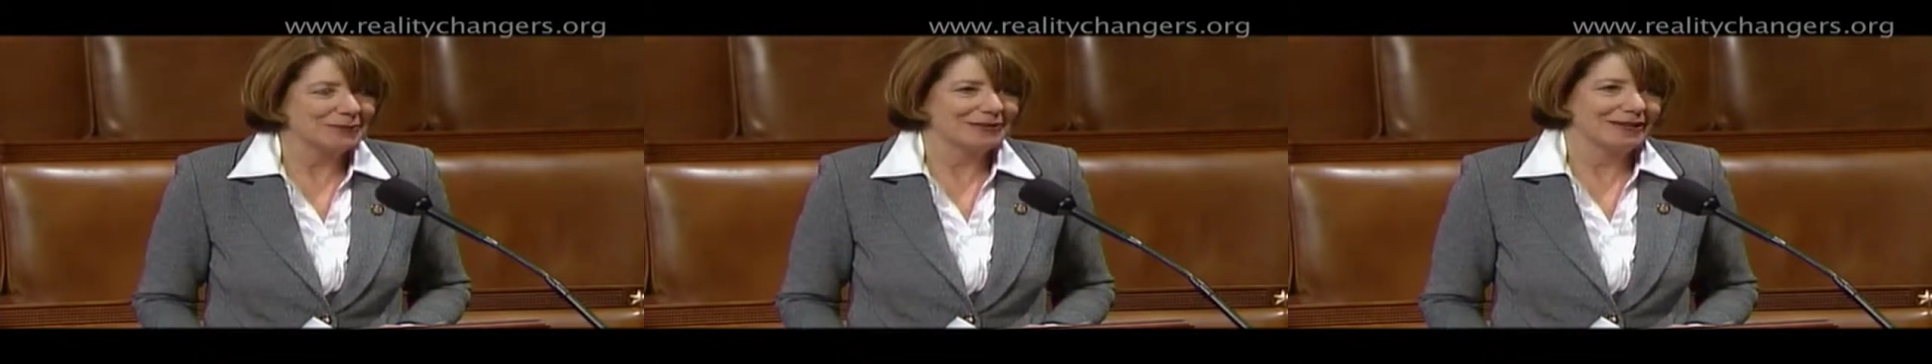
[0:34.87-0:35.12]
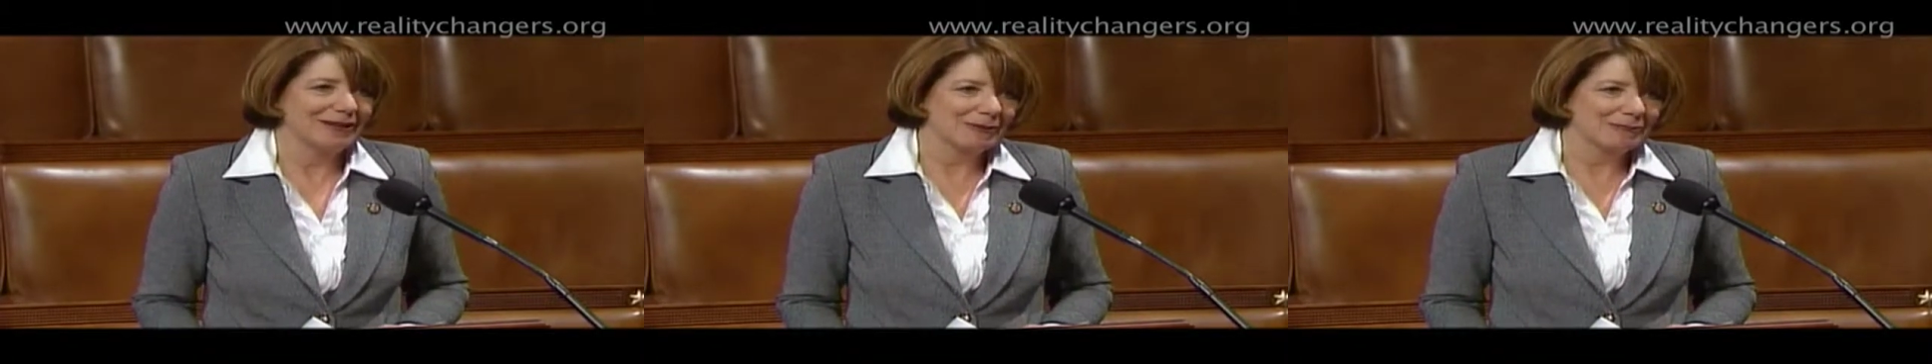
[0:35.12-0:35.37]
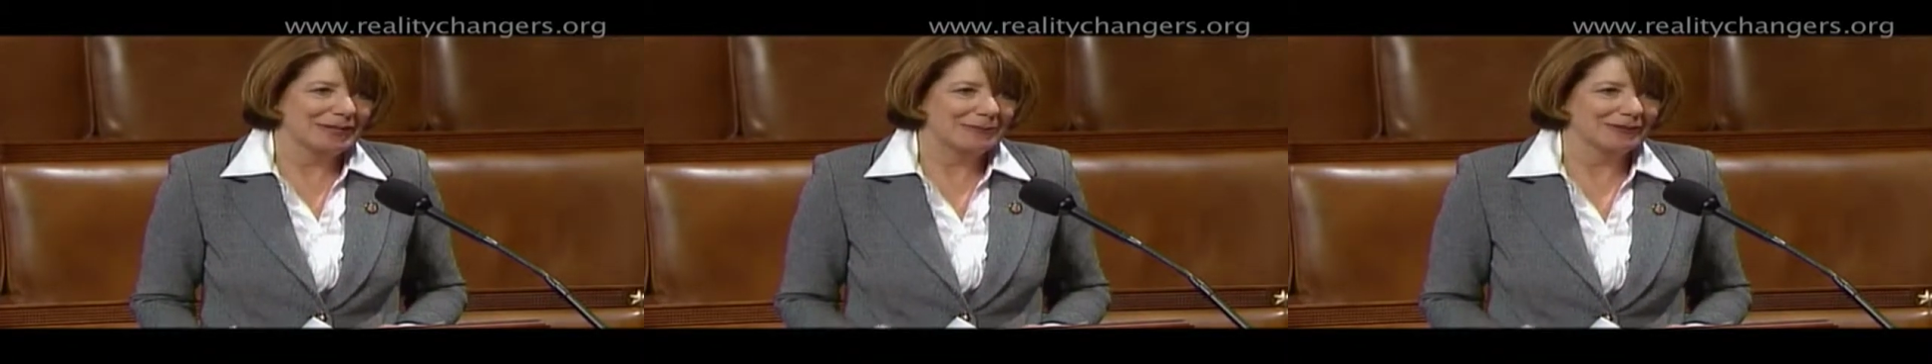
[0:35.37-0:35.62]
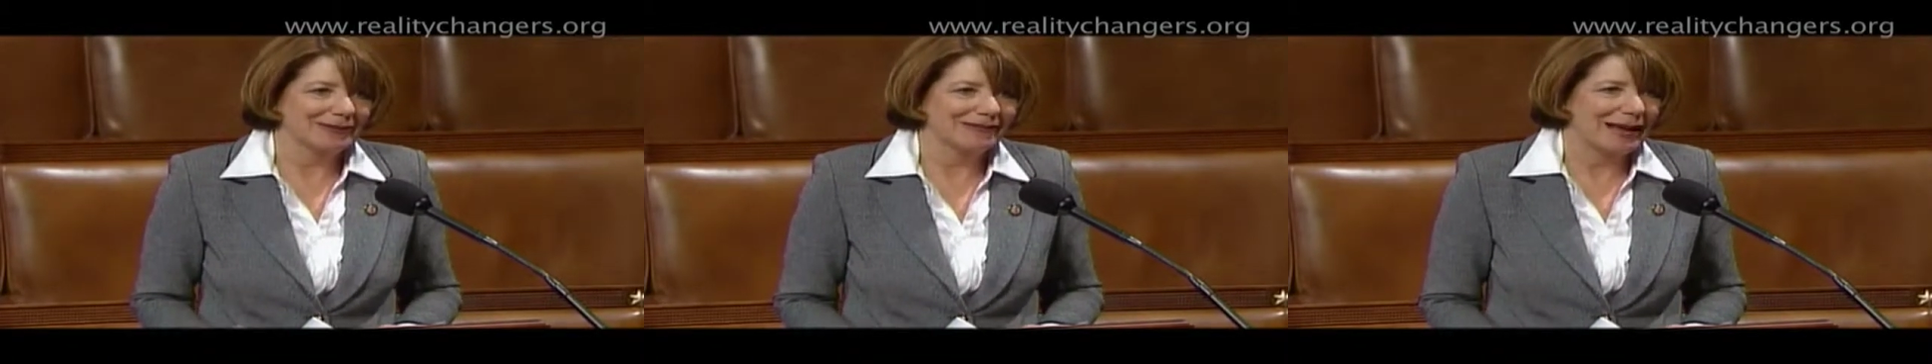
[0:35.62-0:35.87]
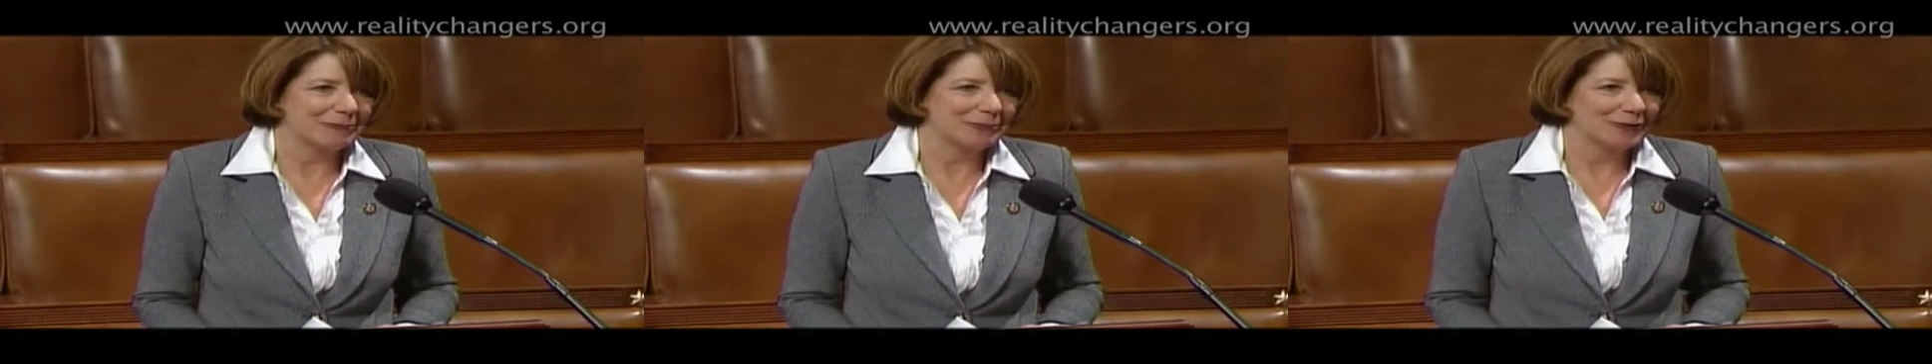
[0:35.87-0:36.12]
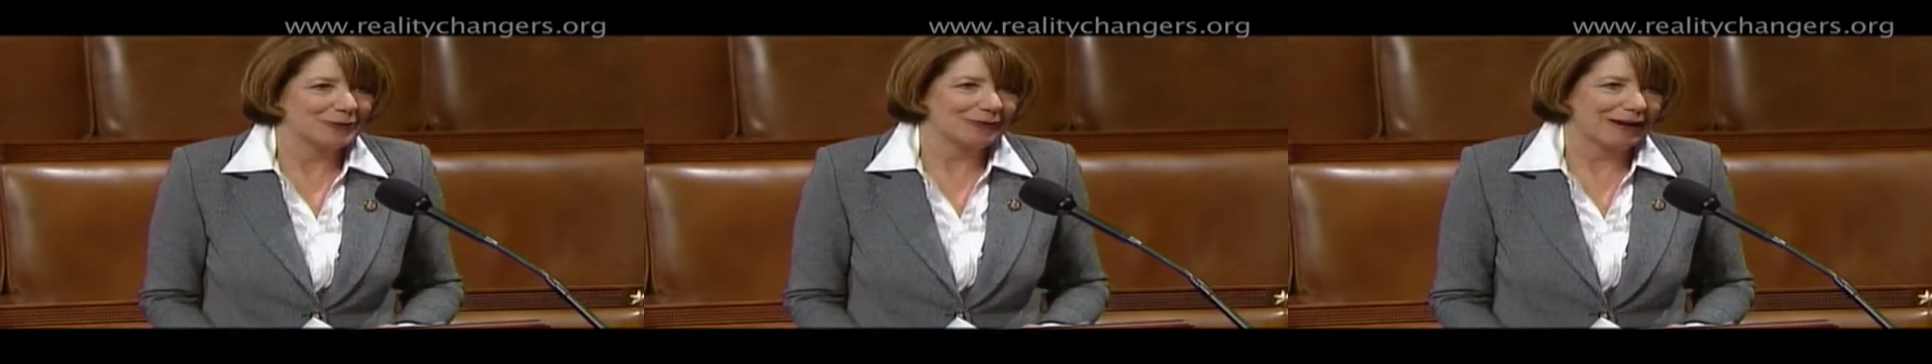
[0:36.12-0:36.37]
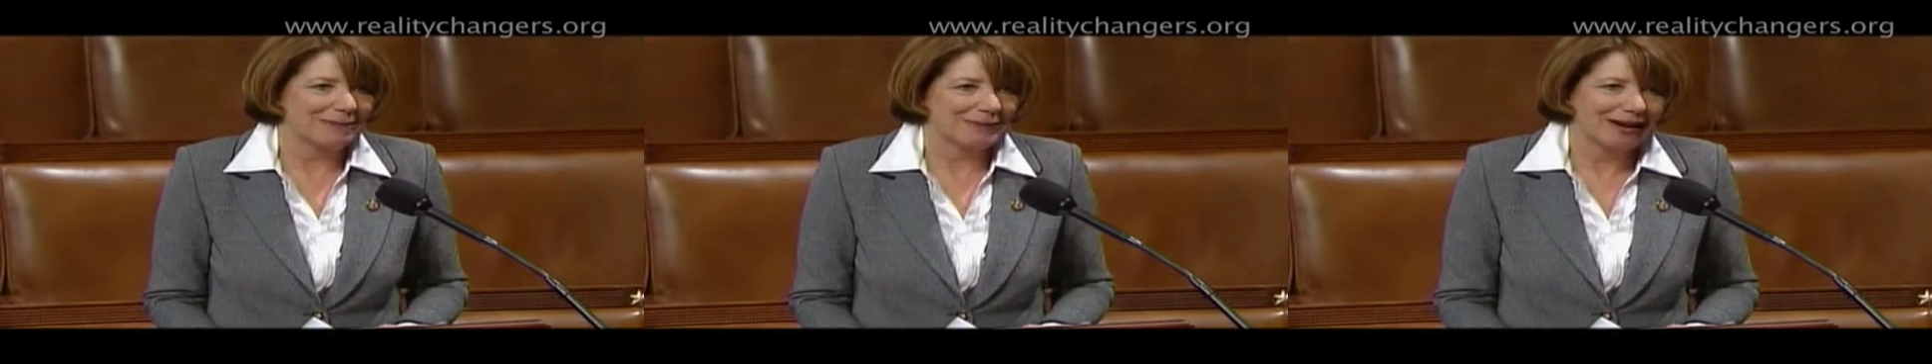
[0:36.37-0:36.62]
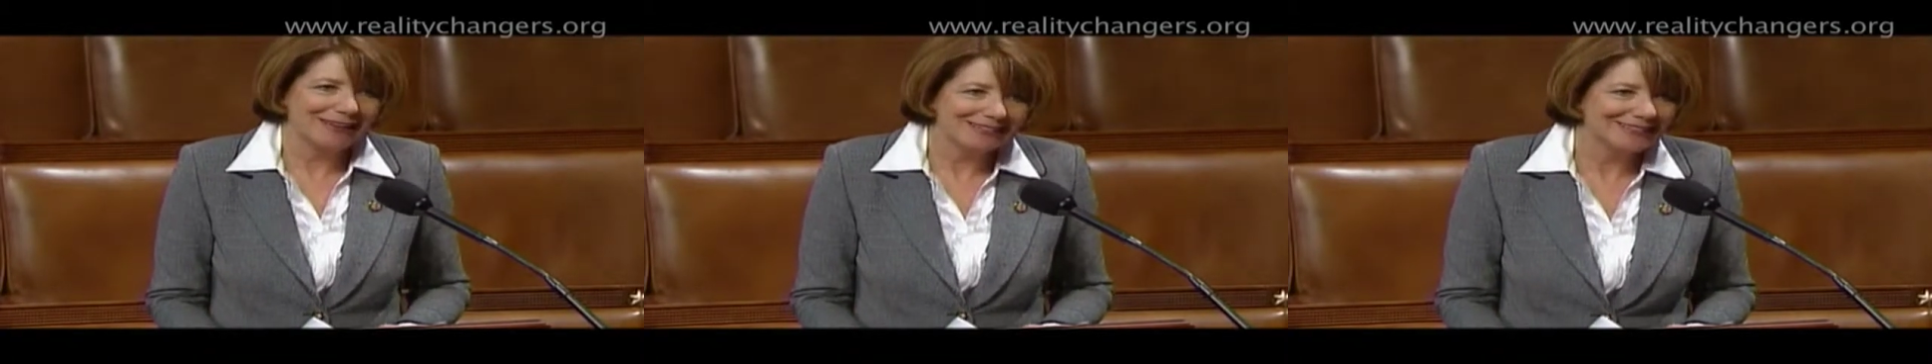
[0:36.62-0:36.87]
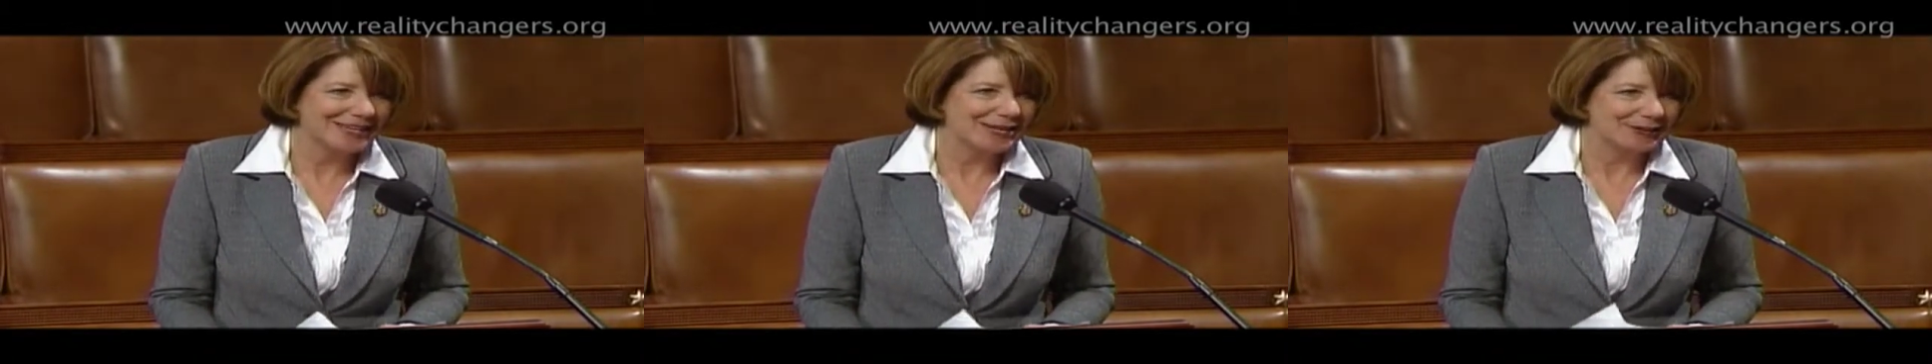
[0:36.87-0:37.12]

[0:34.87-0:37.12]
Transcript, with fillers: with the young people in that program, and I can tell